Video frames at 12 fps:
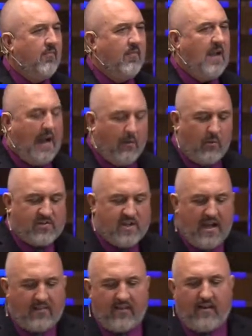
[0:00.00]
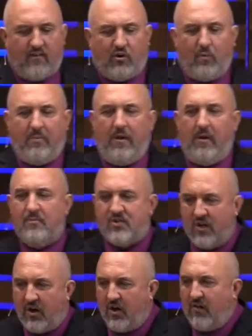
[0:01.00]
I was nothing to be
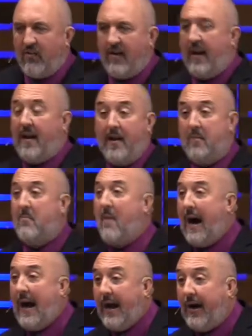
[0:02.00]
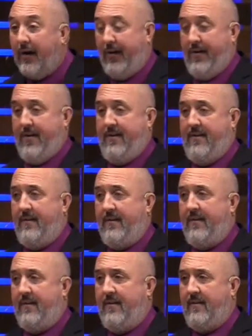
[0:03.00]
observed and, and admired.
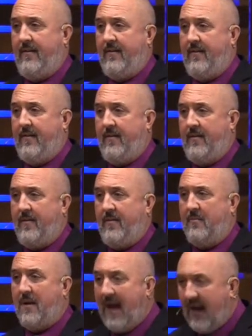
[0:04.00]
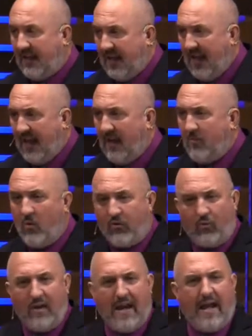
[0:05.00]
But I came with
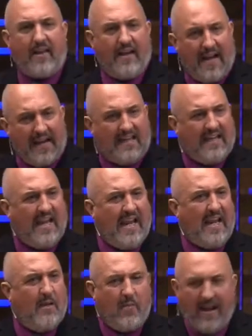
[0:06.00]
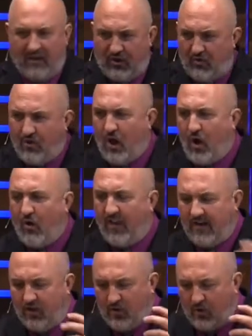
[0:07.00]
reality. I came, and you know
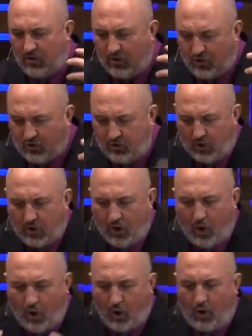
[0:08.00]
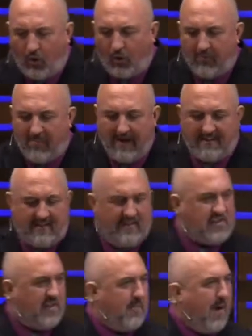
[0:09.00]
that you took a hold of my
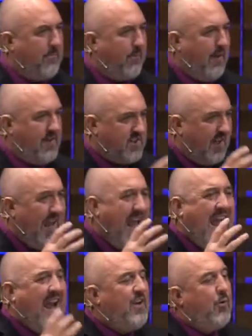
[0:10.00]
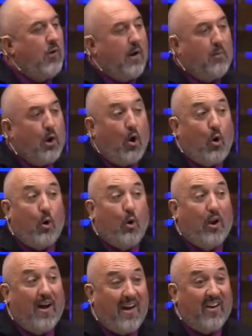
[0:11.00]
teaching and my preaching, and you were able to hold
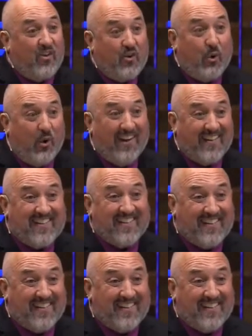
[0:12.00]
on to it